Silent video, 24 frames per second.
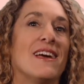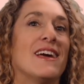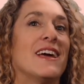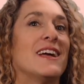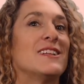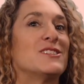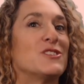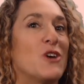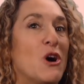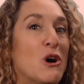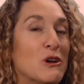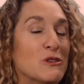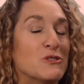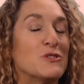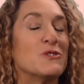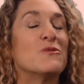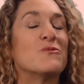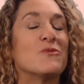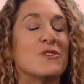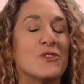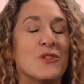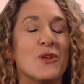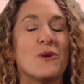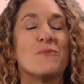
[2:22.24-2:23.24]
It's also
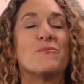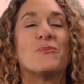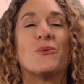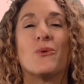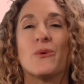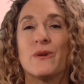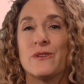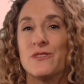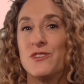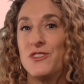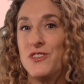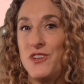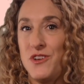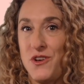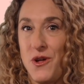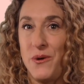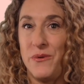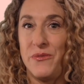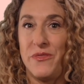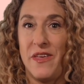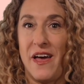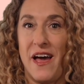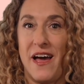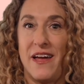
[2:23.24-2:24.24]
really important to
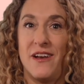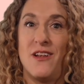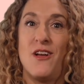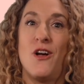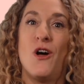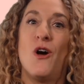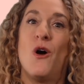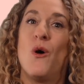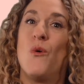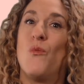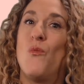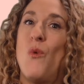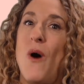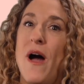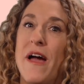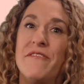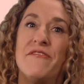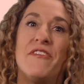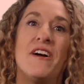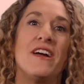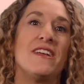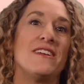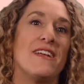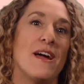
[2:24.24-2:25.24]
note that
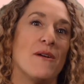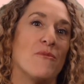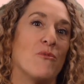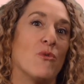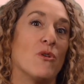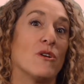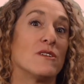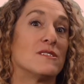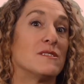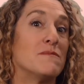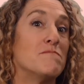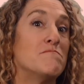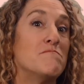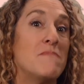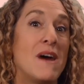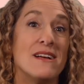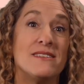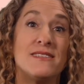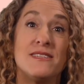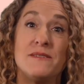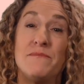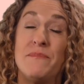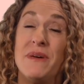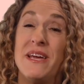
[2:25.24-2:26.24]
Wi-Fi networks
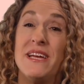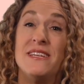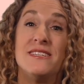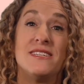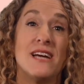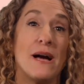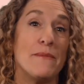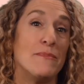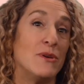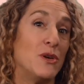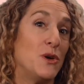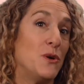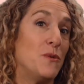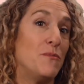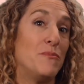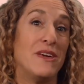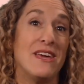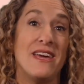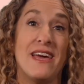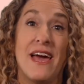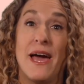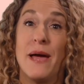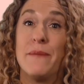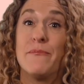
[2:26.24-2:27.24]
must be
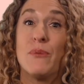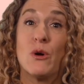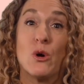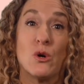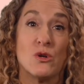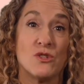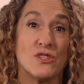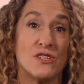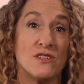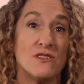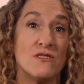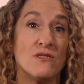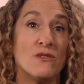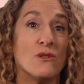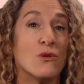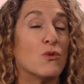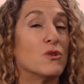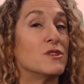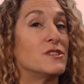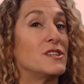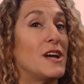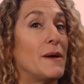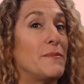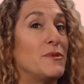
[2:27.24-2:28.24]
WPA personal
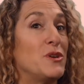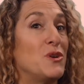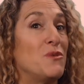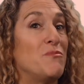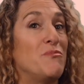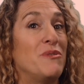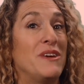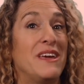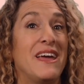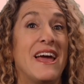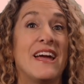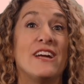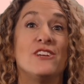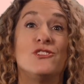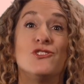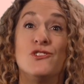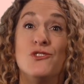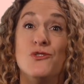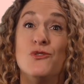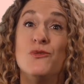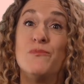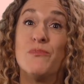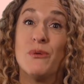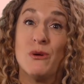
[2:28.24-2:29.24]
or
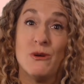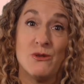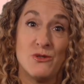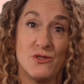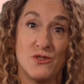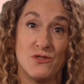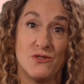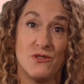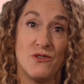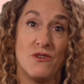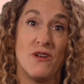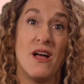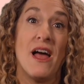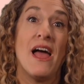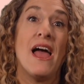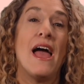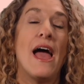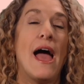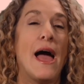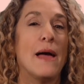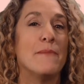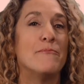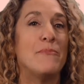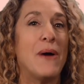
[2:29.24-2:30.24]
WPA2 personal
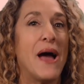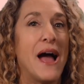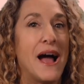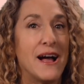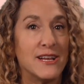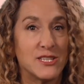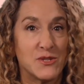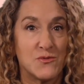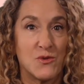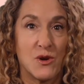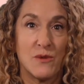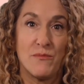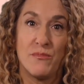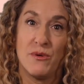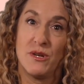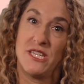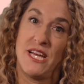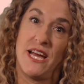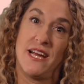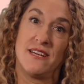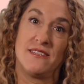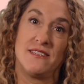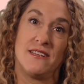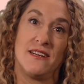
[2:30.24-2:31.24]
and password
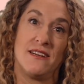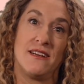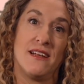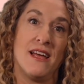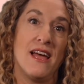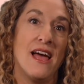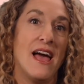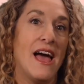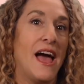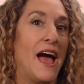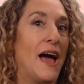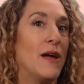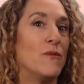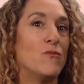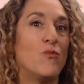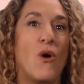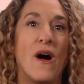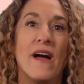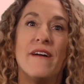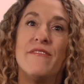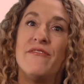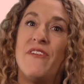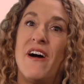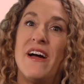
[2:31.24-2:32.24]
protected, and
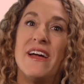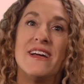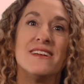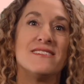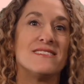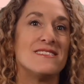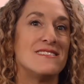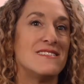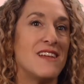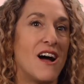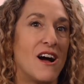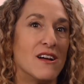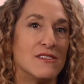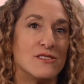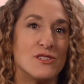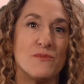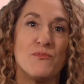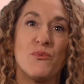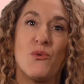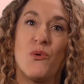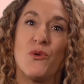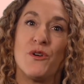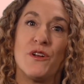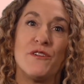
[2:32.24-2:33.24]
Wi-Fi is not
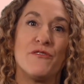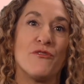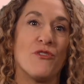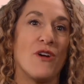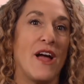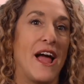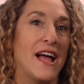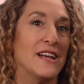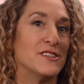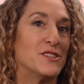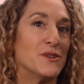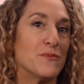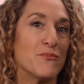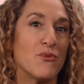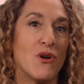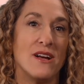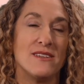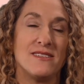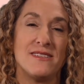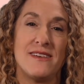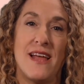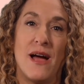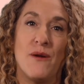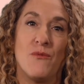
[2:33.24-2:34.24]
supported for
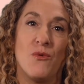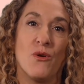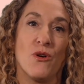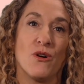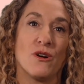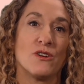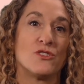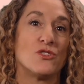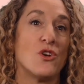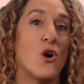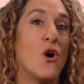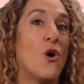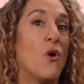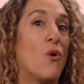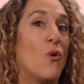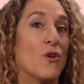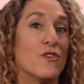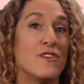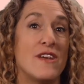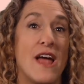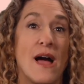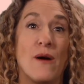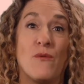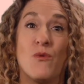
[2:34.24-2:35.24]
enterprise networks or
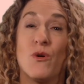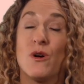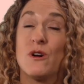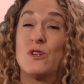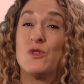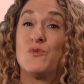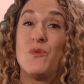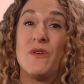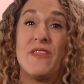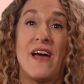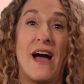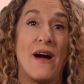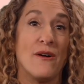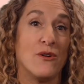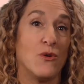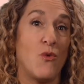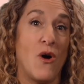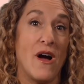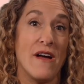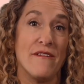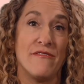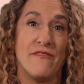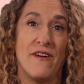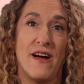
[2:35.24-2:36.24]
networks without a
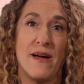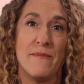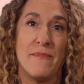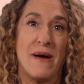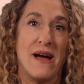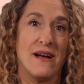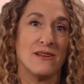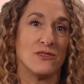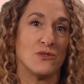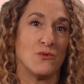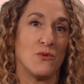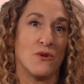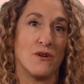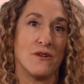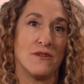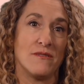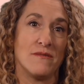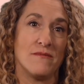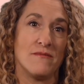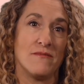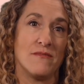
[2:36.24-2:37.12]
Wi-Fi password.